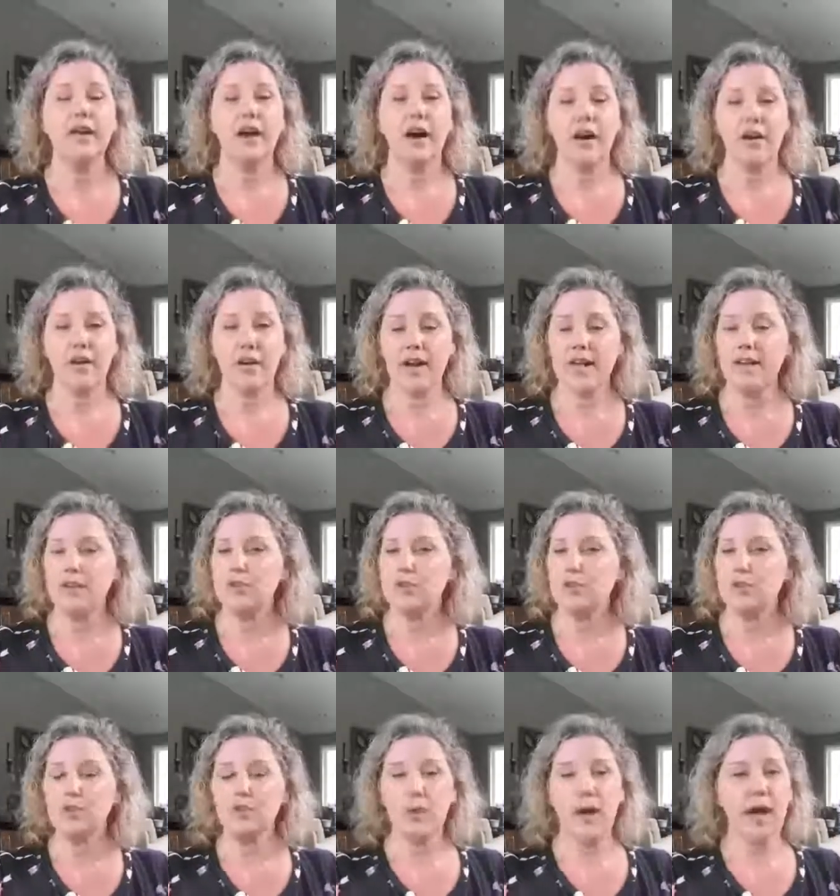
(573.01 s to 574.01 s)
All right, so
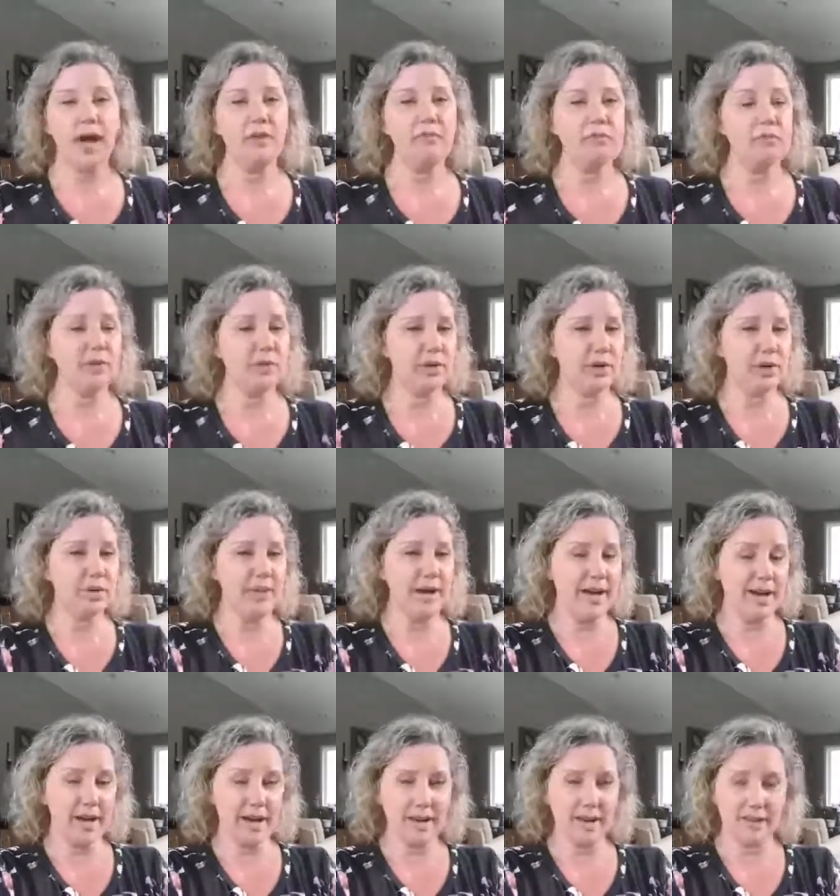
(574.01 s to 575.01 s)
you have
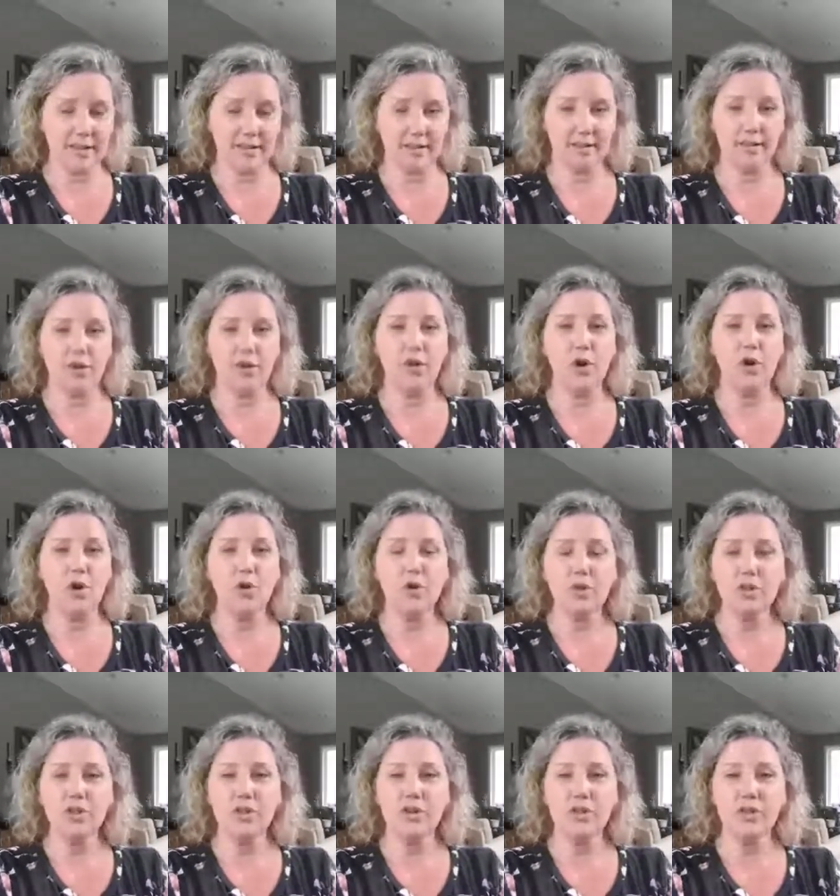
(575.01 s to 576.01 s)
prebiotics.
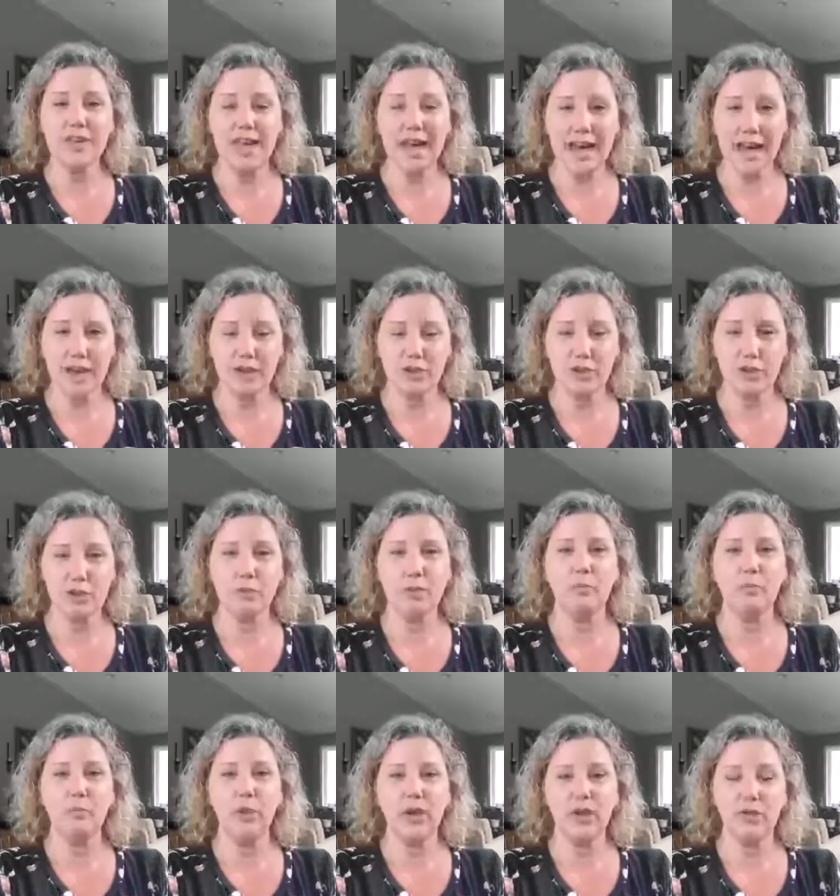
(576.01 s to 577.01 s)
Those are the actual
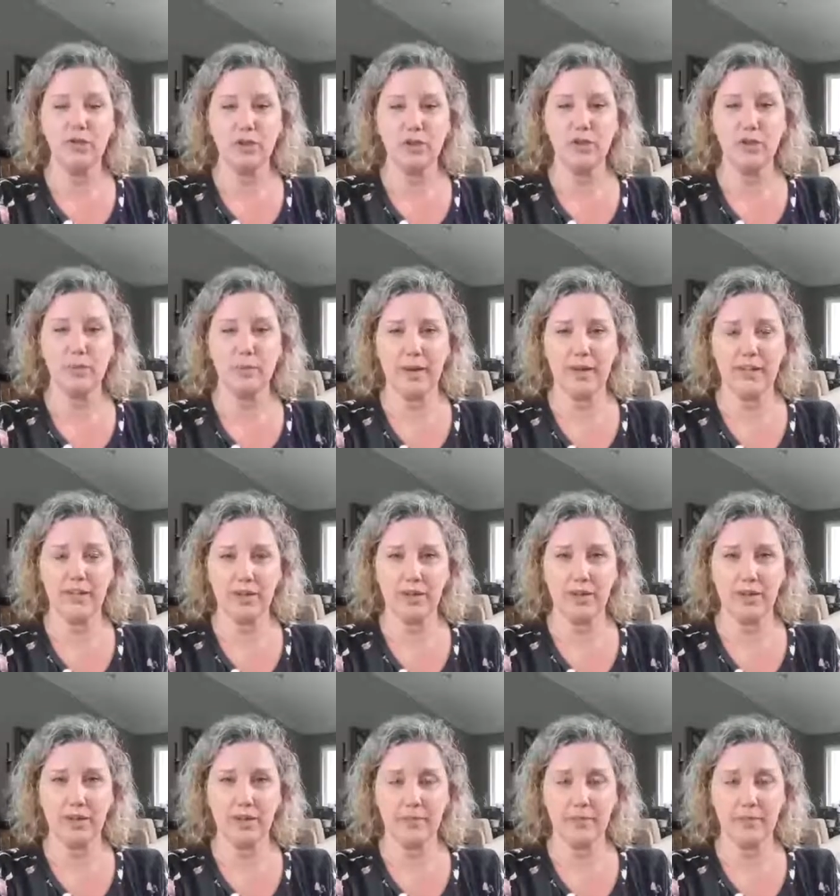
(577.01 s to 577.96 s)
beneficial bacteria.